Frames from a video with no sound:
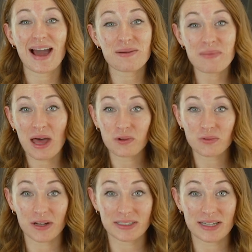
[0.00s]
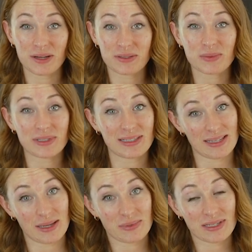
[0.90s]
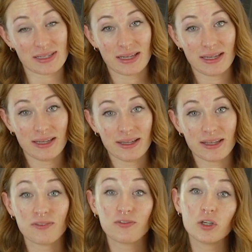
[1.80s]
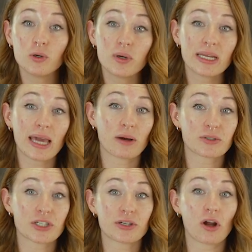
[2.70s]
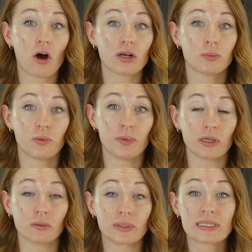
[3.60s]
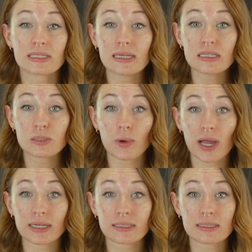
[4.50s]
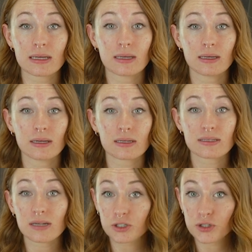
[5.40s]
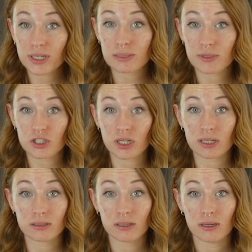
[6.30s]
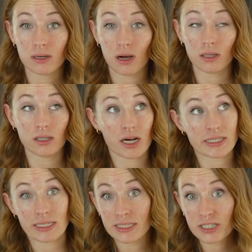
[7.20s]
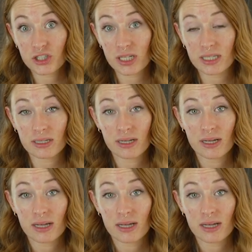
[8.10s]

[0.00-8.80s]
I'm Elle Rottinghouse with Zips. If you encounter an automobile with seized brakes, stuck transmission, a locked ignition,